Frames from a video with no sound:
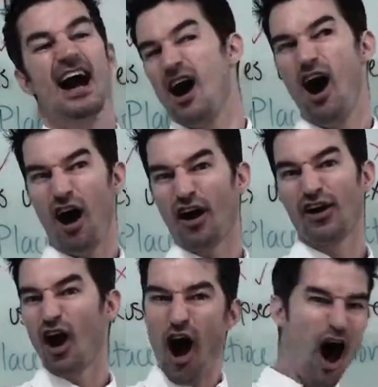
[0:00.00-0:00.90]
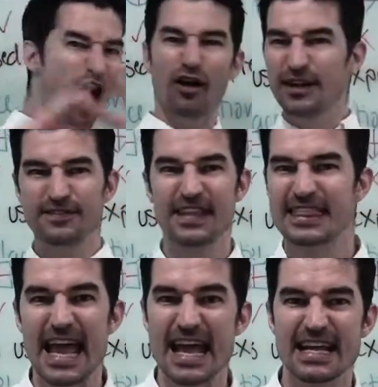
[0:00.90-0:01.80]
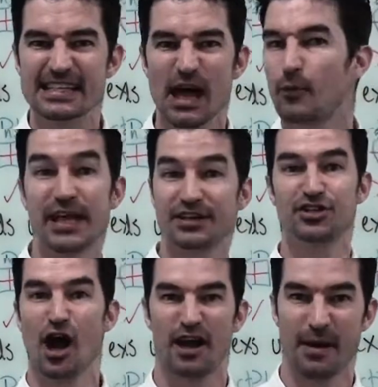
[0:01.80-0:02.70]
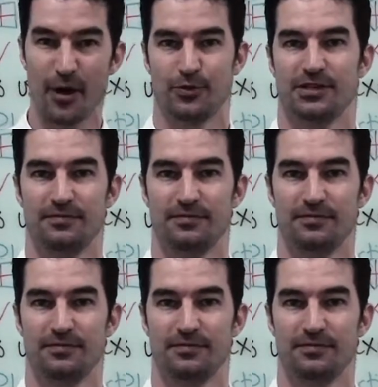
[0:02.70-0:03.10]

are all of the things that we can talk about.